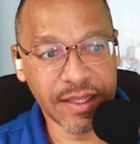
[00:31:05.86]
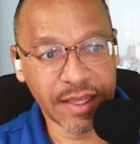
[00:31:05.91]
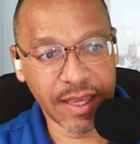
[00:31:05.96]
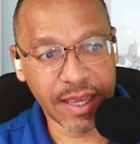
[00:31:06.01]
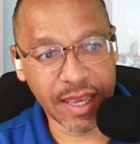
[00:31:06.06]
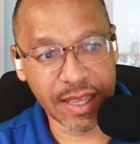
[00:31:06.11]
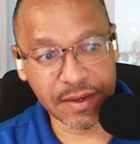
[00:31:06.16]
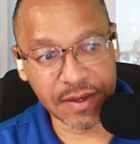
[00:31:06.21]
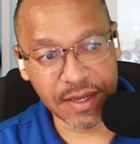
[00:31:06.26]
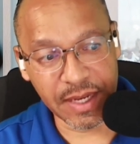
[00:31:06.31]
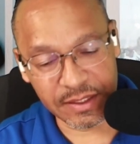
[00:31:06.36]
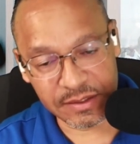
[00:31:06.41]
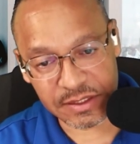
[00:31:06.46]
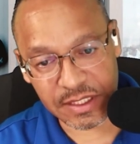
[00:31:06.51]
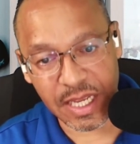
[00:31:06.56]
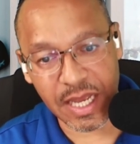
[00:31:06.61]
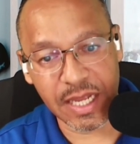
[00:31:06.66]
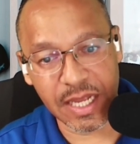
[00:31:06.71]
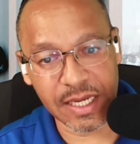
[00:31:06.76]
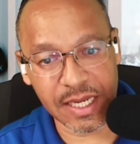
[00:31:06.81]
And there's
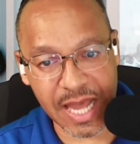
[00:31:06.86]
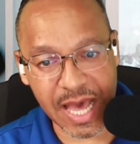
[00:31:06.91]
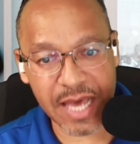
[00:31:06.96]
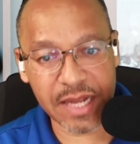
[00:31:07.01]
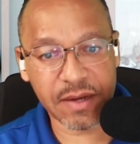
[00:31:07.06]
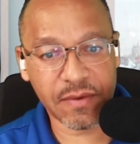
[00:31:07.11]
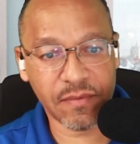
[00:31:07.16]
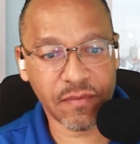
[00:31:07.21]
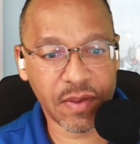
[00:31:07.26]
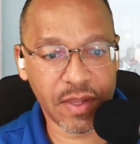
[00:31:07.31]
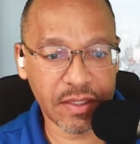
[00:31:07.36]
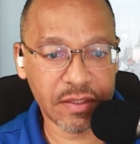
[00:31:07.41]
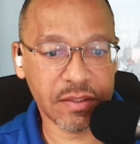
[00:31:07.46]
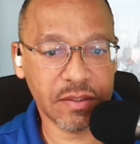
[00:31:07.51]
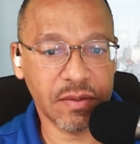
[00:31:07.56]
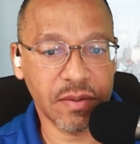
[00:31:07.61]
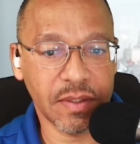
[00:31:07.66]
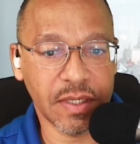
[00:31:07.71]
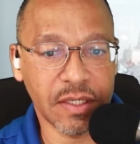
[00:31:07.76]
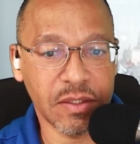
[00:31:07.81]
a lot of
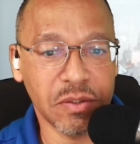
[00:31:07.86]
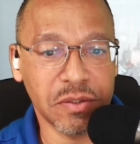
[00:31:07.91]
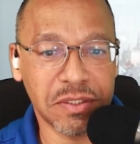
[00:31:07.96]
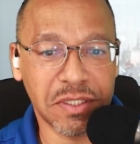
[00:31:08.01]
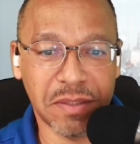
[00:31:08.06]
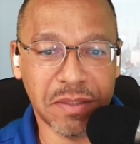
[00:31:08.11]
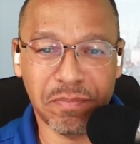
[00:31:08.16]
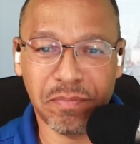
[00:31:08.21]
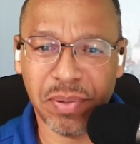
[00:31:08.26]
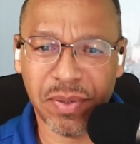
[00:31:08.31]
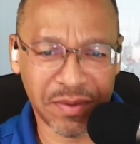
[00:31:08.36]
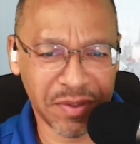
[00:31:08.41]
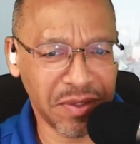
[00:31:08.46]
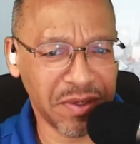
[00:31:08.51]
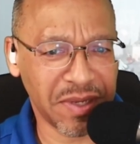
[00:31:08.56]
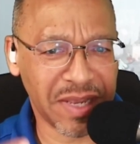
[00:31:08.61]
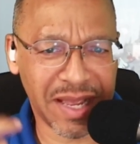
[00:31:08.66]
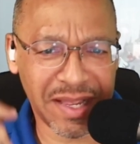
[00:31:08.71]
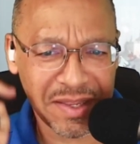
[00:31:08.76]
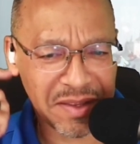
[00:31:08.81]
history, and you see,
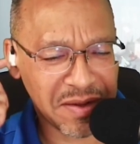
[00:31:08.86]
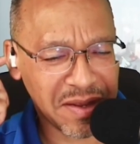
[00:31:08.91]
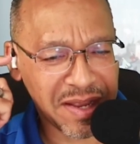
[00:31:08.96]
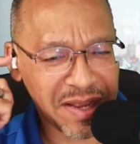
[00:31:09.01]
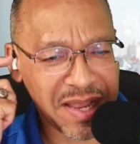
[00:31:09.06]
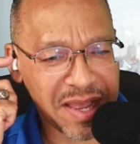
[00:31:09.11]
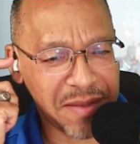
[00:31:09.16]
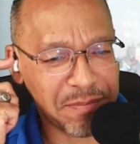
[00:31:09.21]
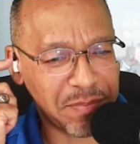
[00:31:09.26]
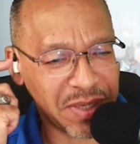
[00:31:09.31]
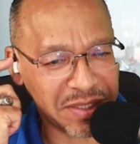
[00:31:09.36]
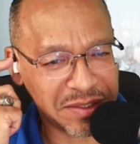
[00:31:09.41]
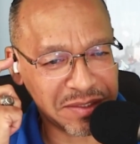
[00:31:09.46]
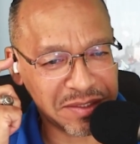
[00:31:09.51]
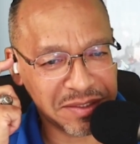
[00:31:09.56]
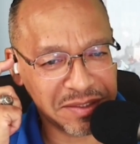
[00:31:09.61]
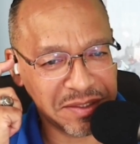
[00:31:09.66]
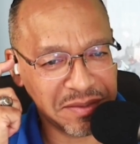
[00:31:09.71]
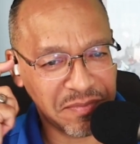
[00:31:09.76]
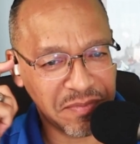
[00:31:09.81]
I got
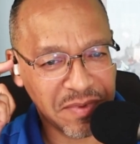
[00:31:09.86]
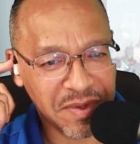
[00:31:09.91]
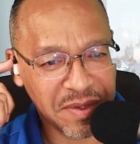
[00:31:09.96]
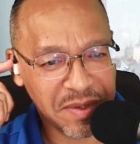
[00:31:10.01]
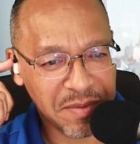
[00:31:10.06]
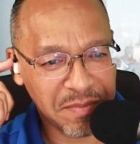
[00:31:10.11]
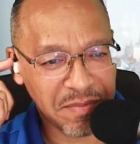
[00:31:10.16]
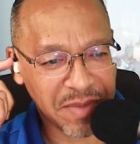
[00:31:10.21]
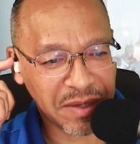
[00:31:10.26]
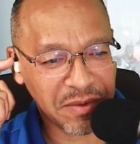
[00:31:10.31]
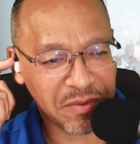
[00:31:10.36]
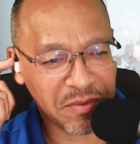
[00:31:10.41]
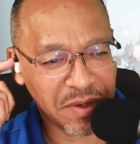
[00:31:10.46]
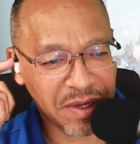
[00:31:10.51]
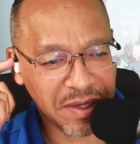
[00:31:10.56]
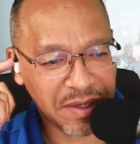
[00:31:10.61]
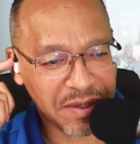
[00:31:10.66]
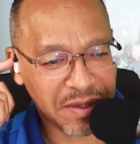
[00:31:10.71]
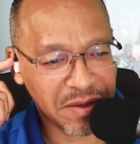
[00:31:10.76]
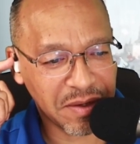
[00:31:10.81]
pictures of my
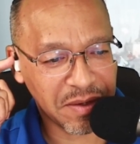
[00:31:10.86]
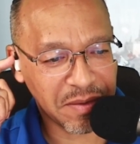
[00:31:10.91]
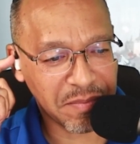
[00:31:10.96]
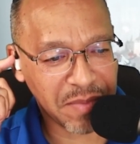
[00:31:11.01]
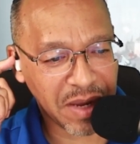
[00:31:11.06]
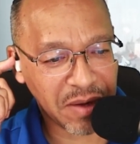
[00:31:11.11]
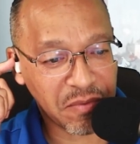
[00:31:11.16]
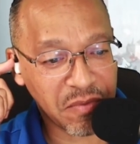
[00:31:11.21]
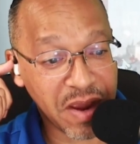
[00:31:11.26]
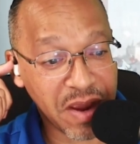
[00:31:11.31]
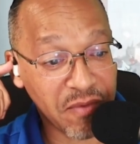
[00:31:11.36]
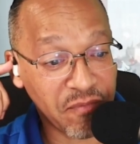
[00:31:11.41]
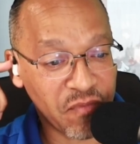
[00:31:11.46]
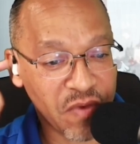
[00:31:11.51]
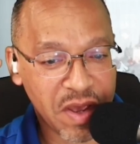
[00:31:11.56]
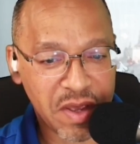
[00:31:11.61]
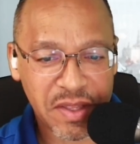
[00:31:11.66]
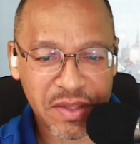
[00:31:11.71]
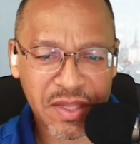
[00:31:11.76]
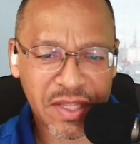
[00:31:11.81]

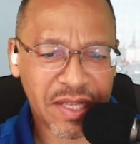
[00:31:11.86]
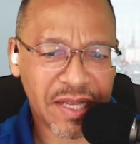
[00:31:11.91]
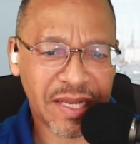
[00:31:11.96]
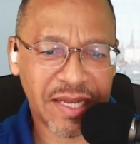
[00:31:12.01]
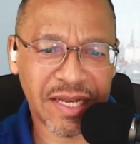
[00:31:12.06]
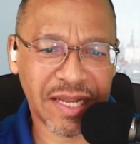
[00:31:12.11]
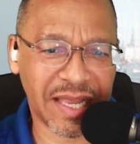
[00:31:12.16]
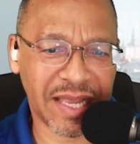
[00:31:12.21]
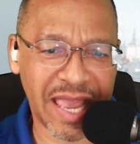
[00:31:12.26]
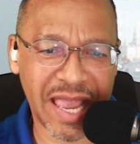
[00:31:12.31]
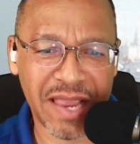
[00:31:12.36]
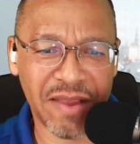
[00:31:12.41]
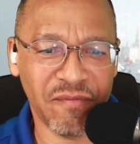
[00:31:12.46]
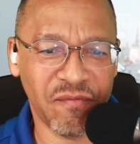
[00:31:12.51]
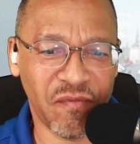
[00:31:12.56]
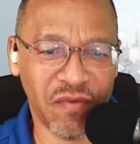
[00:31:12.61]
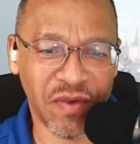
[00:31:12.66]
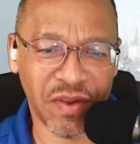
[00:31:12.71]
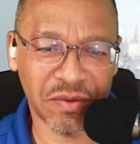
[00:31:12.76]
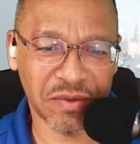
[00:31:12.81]
grandfather in the cane
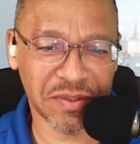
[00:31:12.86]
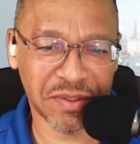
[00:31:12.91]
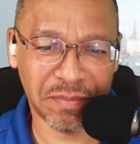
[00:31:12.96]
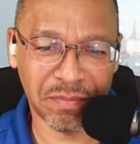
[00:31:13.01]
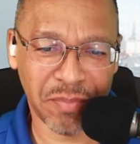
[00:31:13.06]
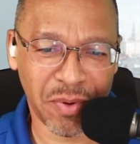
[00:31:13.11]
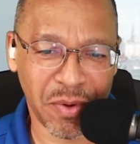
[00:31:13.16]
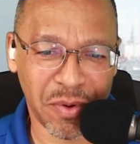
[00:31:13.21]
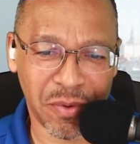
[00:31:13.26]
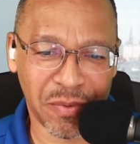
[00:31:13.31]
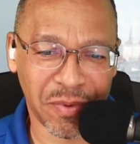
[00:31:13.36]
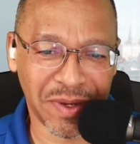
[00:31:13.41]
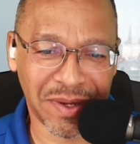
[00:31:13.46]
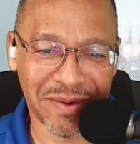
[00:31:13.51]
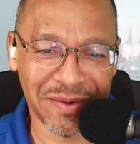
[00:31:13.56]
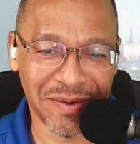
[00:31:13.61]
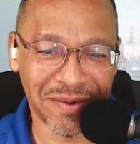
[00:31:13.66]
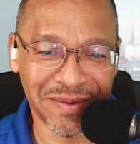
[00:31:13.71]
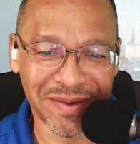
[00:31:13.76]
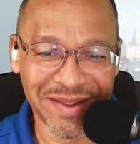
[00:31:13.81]
fields in Puerto
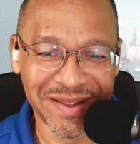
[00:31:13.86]
Rico.